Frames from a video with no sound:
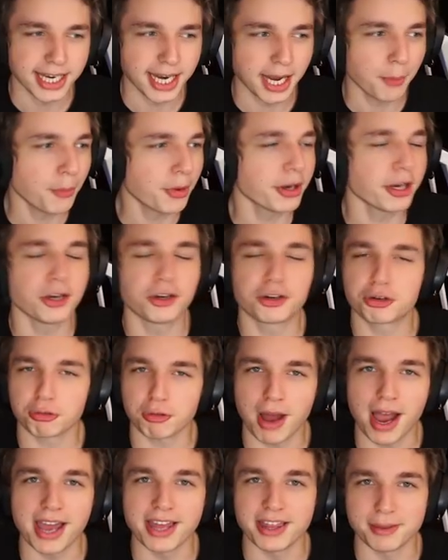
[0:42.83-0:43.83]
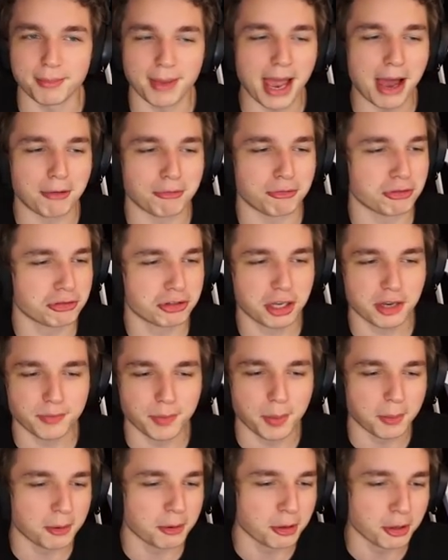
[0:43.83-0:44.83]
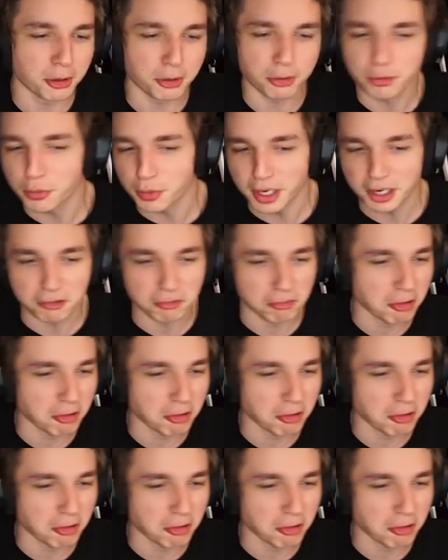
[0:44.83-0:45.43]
I want to try them out. Just give them a little quick